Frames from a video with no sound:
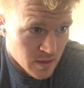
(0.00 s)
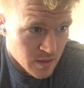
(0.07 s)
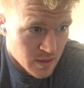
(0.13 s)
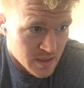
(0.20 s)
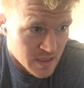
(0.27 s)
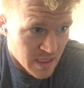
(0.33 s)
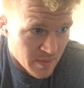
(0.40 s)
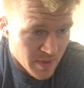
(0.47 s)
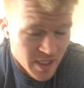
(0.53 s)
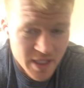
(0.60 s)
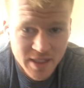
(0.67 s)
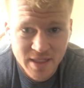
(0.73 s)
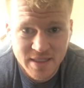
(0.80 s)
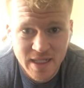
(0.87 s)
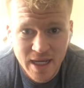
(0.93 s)
tibia
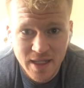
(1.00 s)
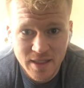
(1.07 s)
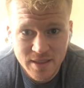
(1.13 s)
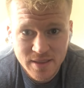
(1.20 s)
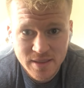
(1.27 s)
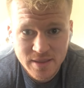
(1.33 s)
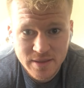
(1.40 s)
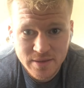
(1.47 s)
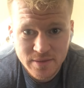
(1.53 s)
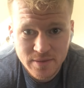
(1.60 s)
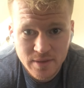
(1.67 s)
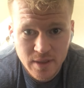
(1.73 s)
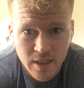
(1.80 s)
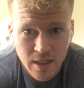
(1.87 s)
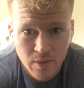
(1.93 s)
and the talus.
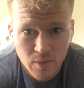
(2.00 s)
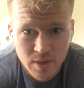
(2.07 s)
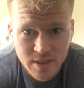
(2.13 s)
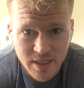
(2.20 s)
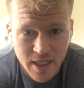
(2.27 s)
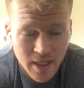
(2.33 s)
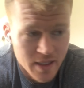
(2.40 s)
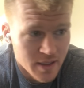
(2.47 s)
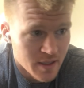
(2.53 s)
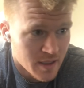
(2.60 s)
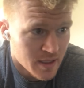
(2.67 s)
Once again.